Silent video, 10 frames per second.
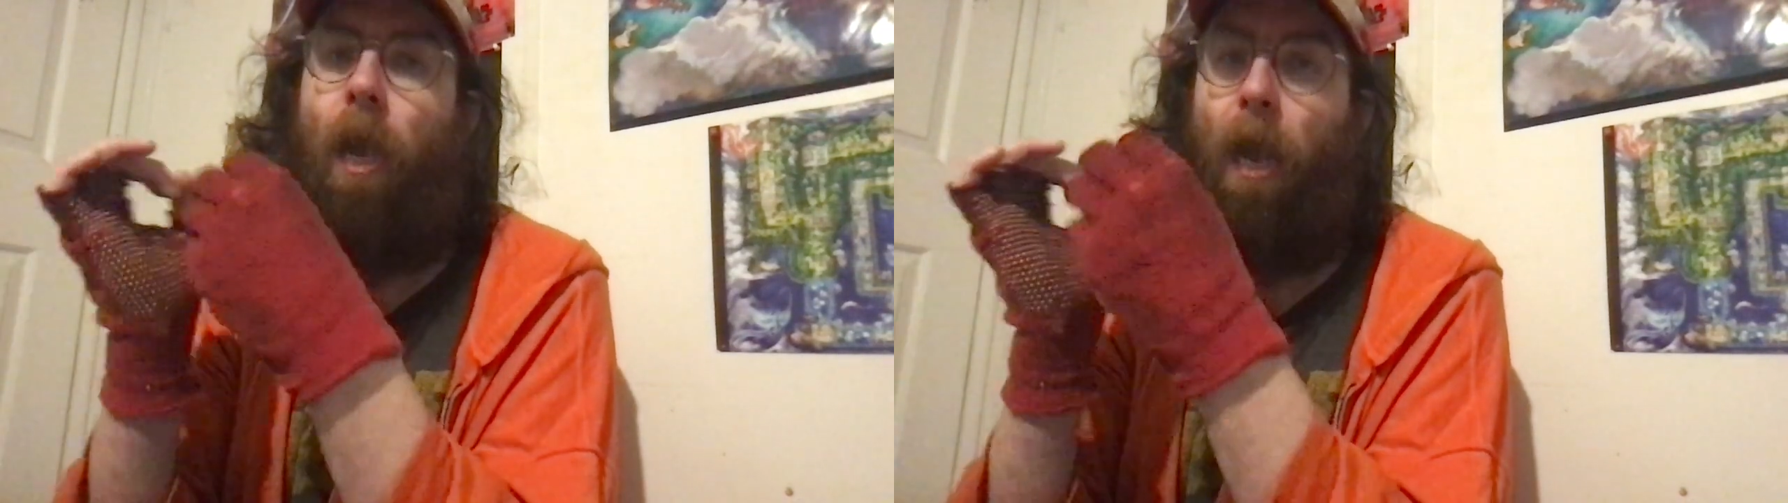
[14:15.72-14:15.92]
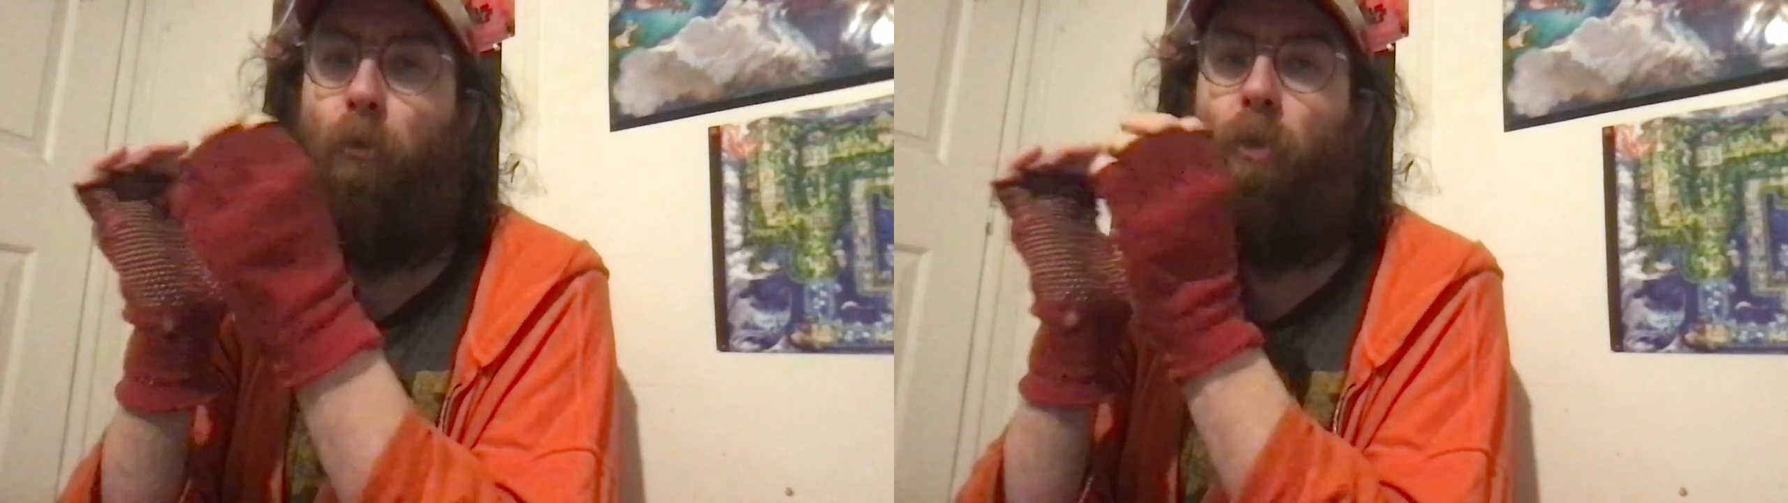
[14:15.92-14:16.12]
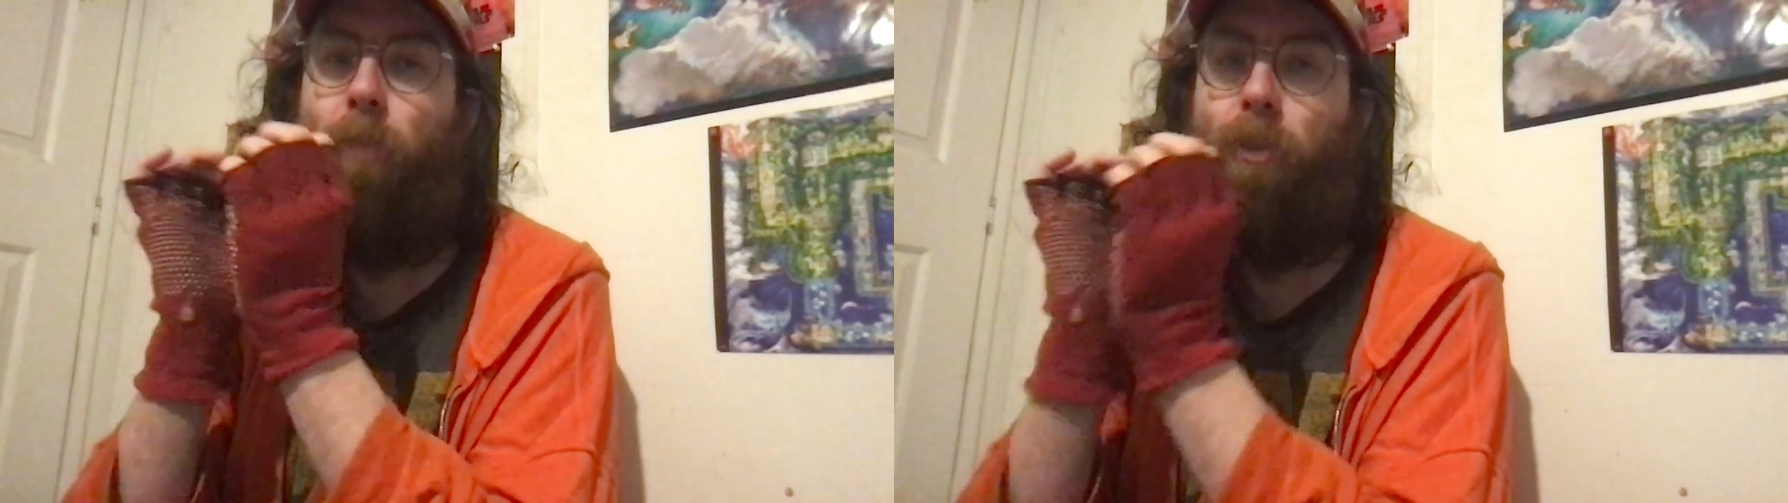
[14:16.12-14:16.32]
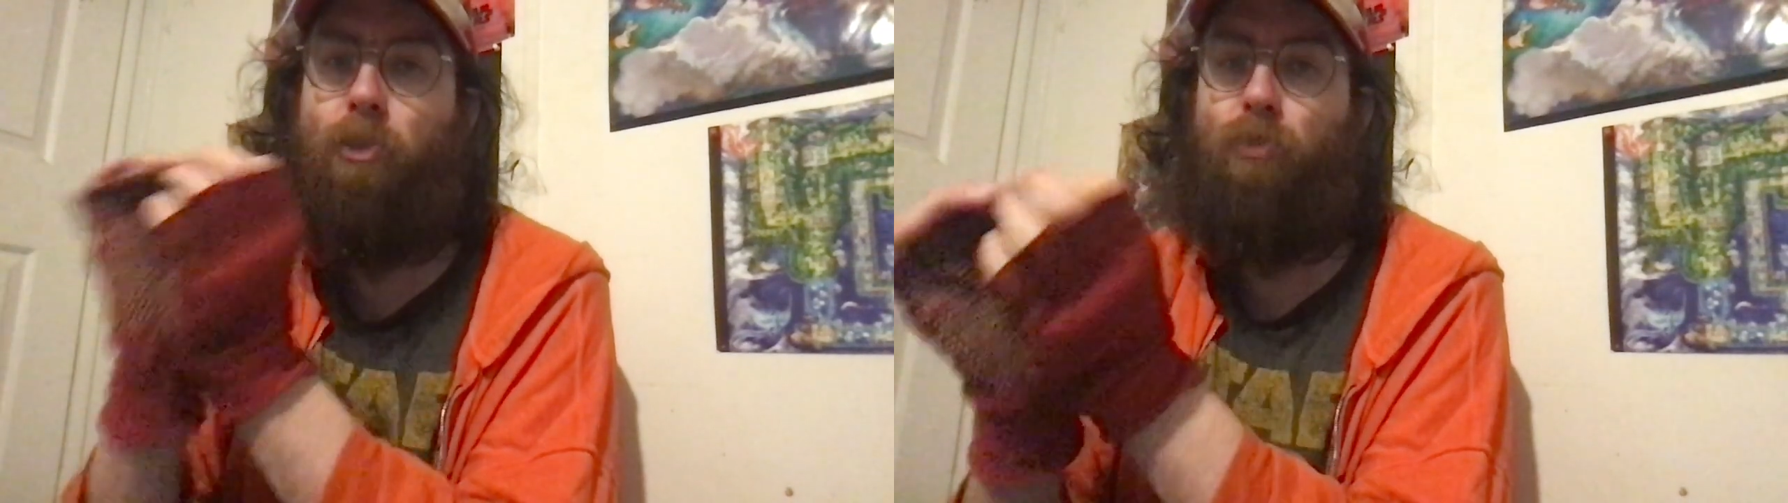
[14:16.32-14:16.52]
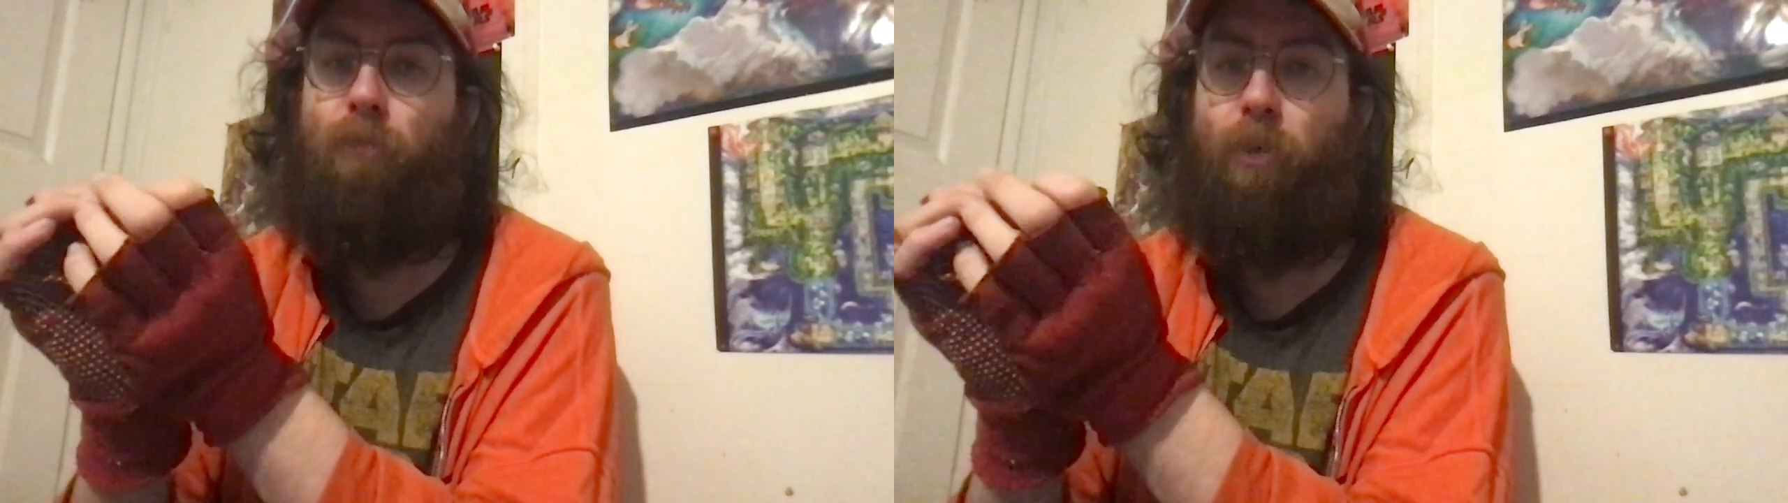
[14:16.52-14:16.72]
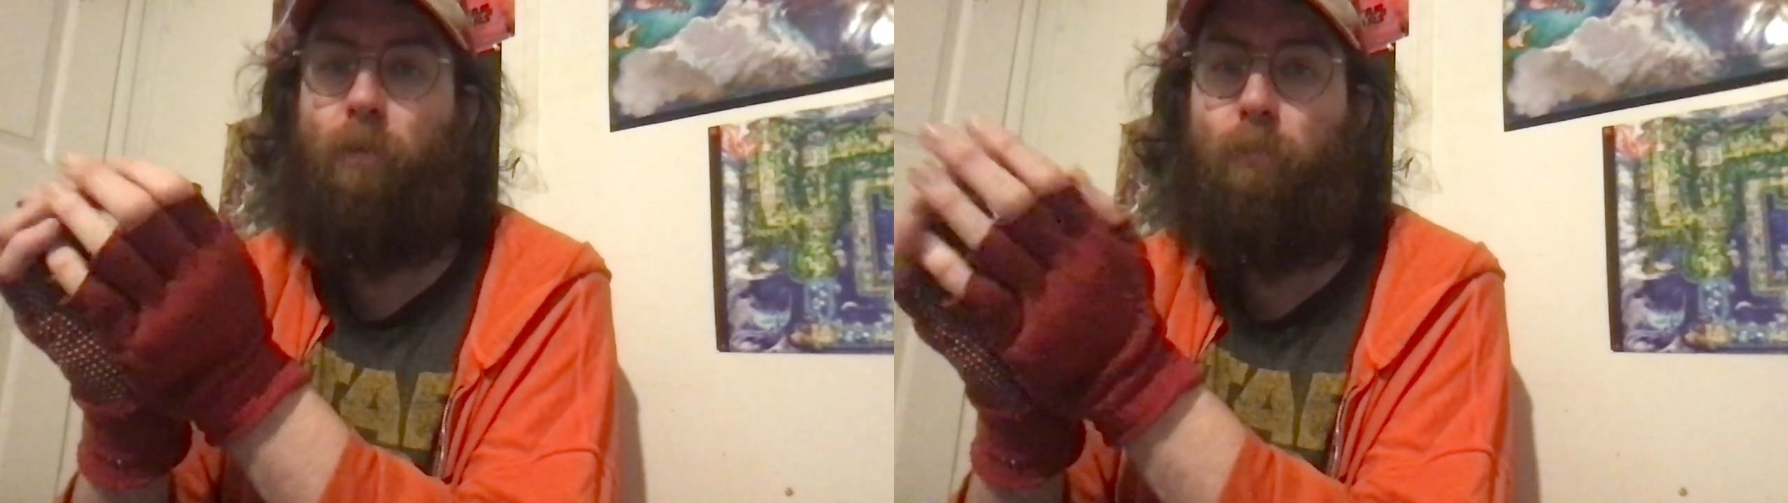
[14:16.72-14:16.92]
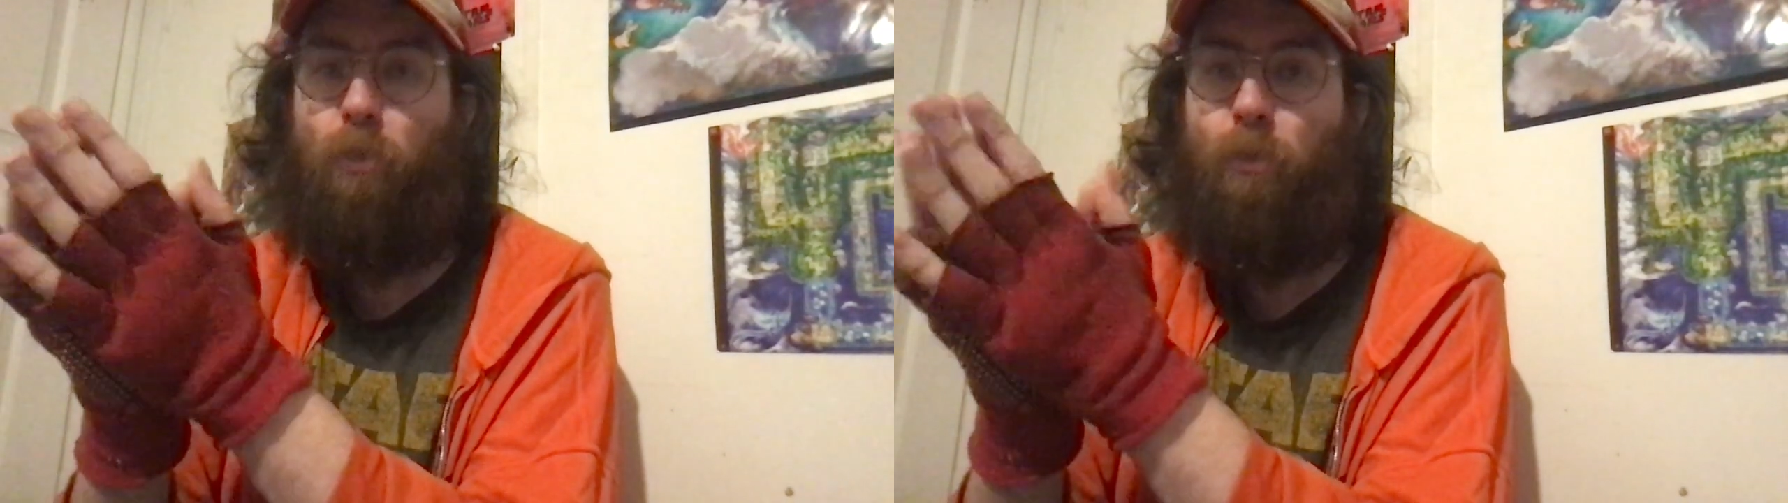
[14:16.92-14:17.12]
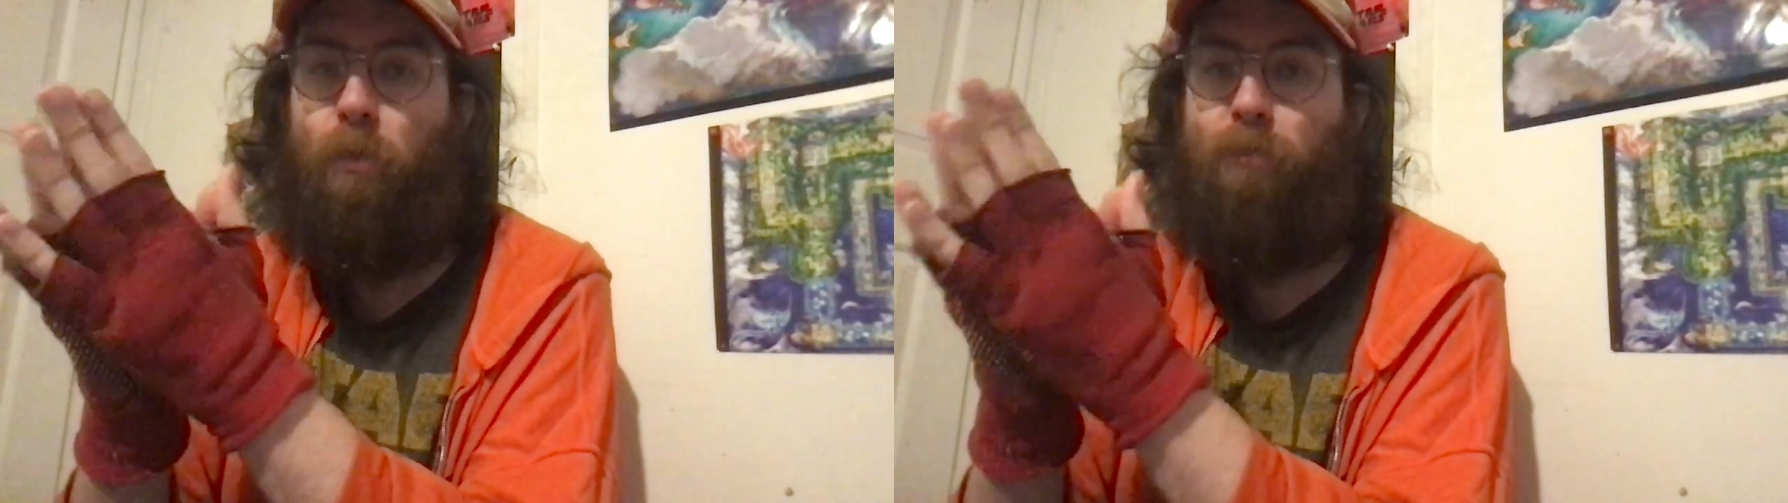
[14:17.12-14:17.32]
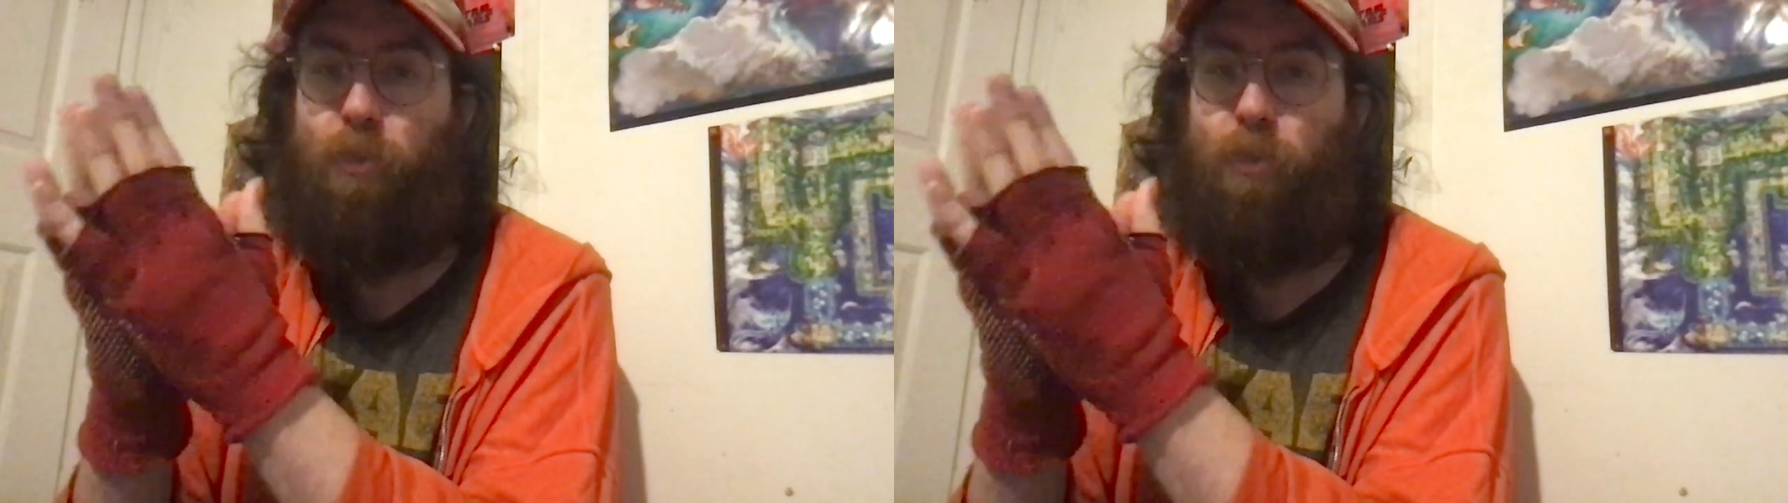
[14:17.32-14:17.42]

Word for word: I will admit the Street Fighter moves,